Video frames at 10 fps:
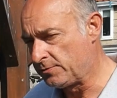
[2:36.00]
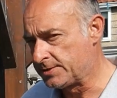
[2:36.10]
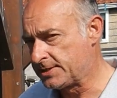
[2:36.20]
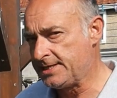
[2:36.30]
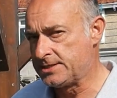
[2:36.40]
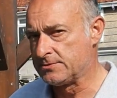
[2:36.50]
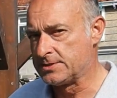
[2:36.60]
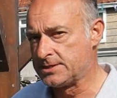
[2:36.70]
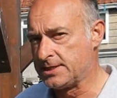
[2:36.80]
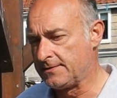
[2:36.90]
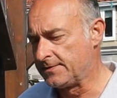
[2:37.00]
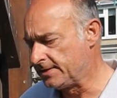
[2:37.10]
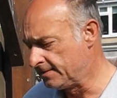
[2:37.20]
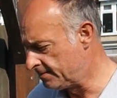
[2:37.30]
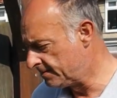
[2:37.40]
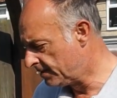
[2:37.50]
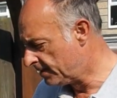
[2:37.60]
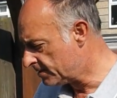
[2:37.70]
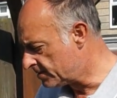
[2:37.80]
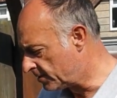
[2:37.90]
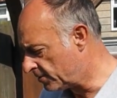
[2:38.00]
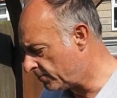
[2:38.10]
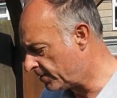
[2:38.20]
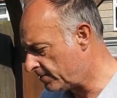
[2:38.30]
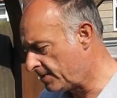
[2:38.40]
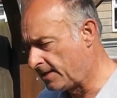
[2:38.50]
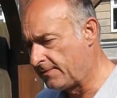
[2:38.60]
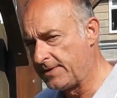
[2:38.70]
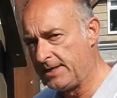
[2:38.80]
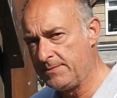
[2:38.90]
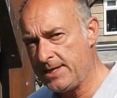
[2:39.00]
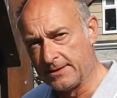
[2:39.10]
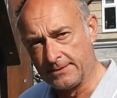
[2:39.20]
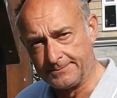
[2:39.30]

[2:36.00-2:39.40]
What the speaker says: potatoes this evening to go with our evening meal.